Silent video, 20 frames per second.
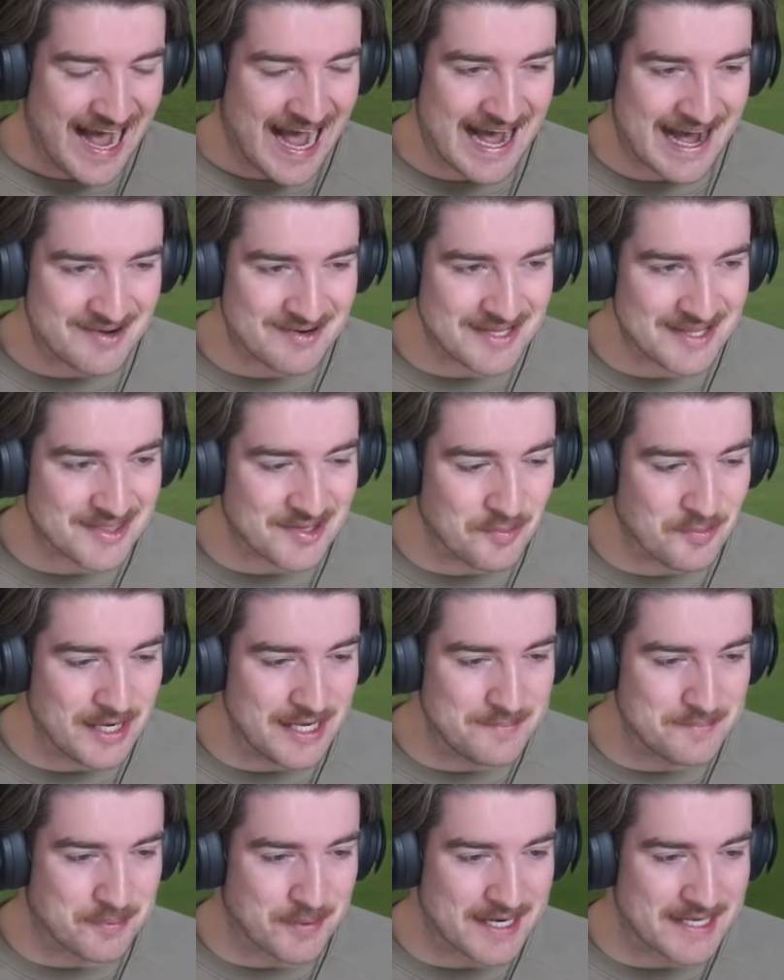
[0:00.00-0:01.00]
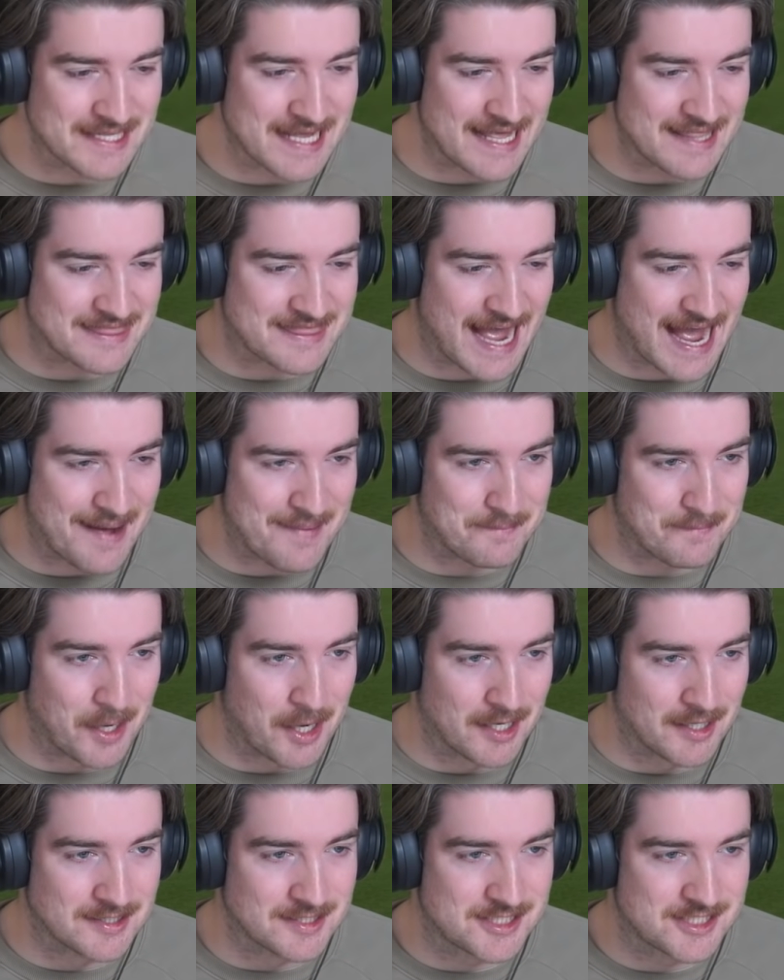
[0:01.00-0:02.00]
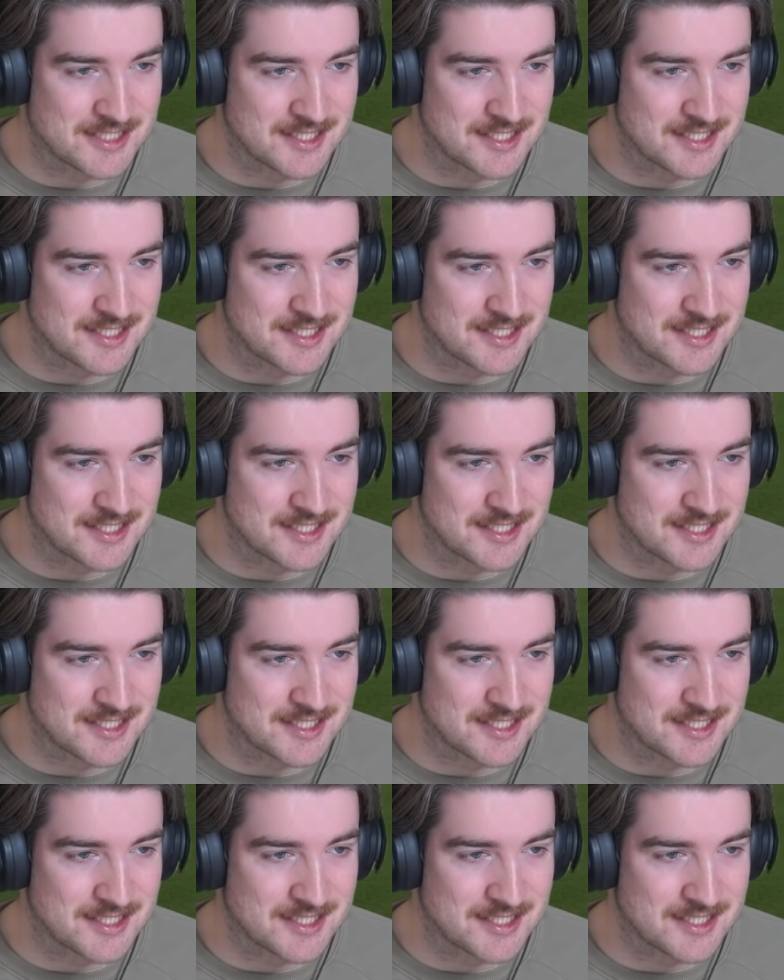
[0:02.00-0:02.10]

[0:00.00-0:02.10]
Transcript: How did the wind bring that much?